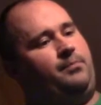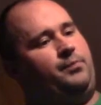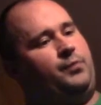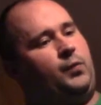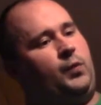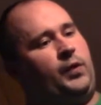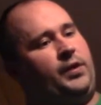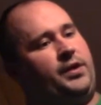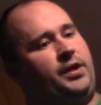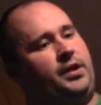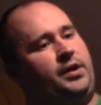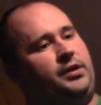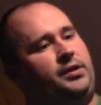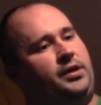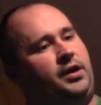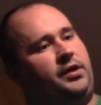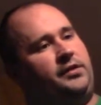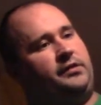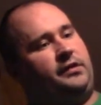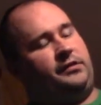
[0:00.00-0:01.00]
With
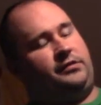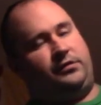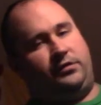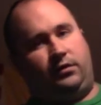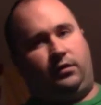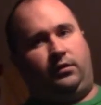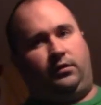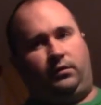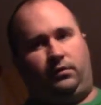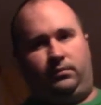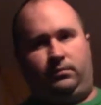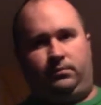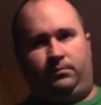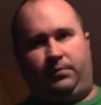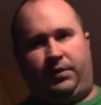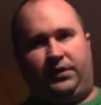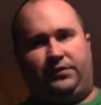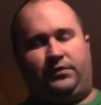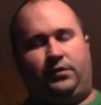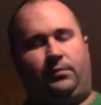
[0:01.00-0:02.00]
additional
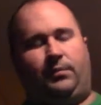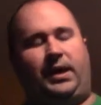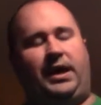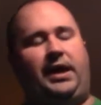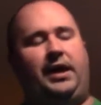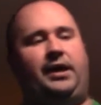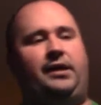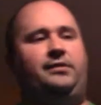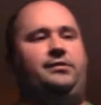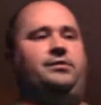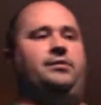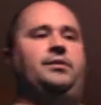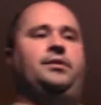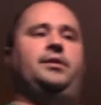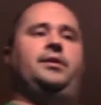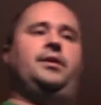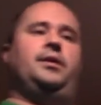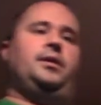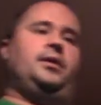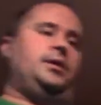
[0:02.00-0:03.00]
pistol mags,
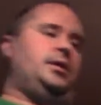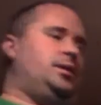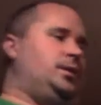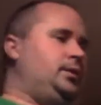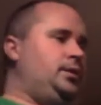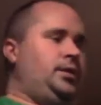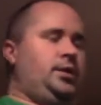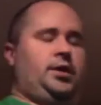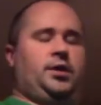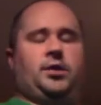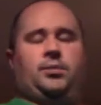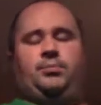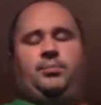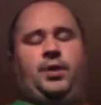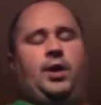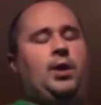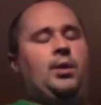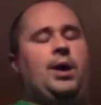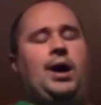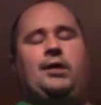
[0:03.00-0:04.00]
your
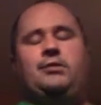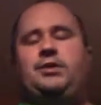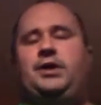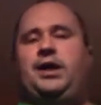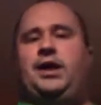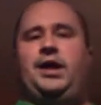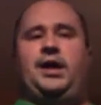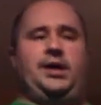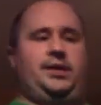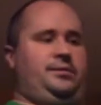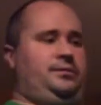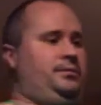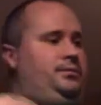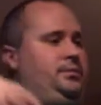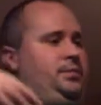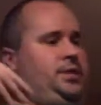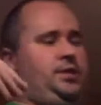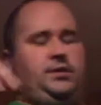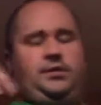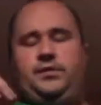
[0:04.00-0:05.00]
blowout kit,
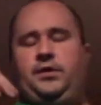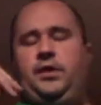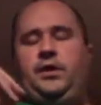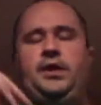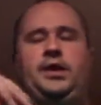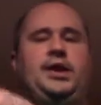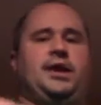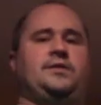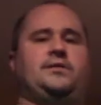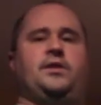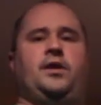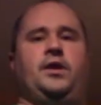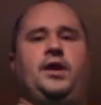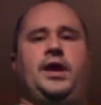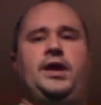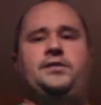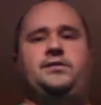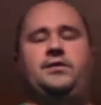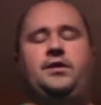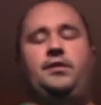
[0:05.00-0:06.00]
your tourniquets, all
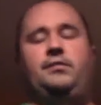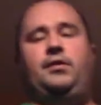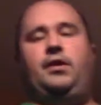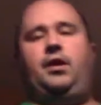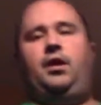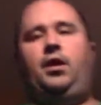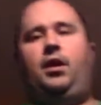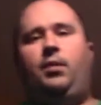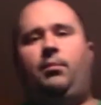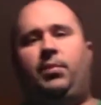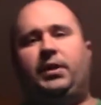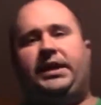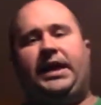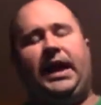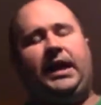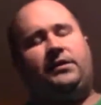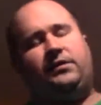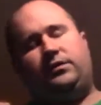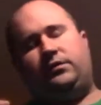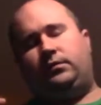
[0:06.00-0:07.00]
that stuff. But
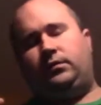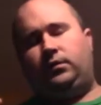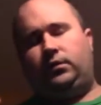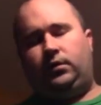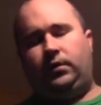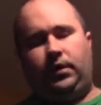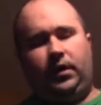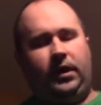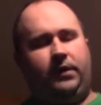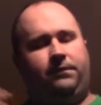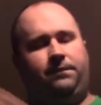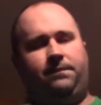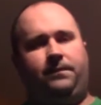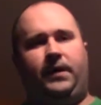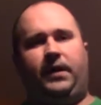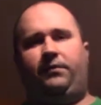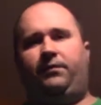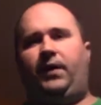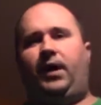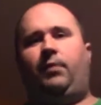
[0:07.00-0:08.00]
that's
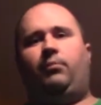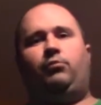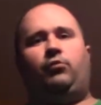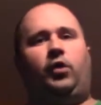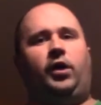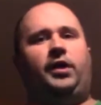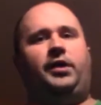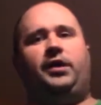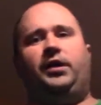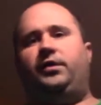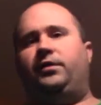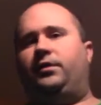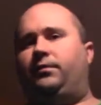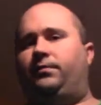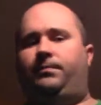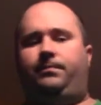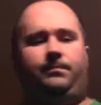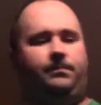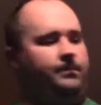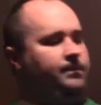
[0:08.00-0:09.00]
if I'm running into the
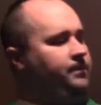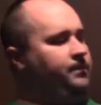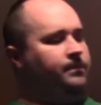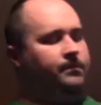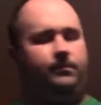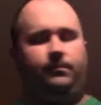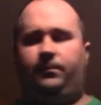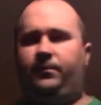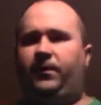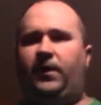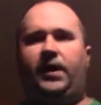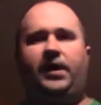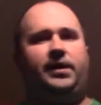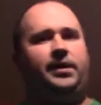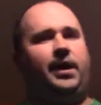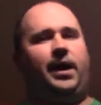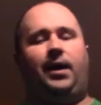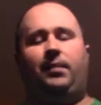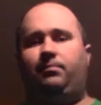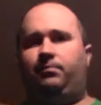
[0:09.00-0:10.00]
fight,
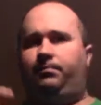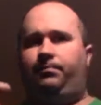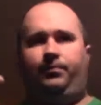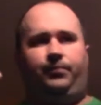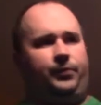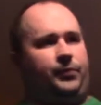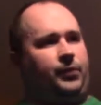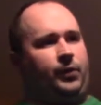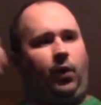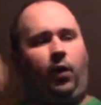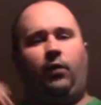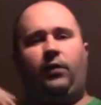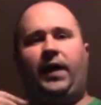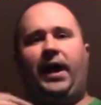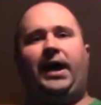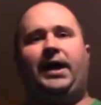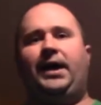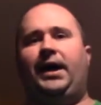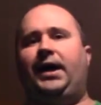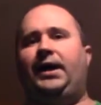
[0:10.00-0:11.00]
I'm throwing
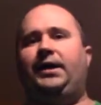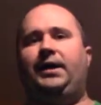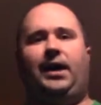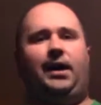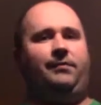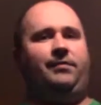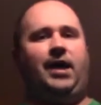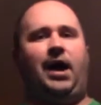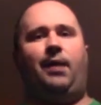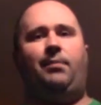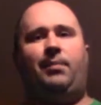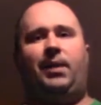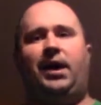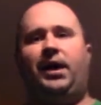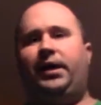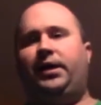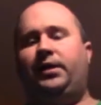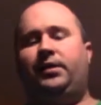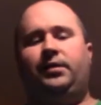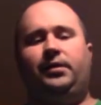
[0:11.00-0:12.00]
that on, and I've got
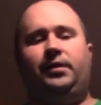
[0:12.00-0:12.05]
my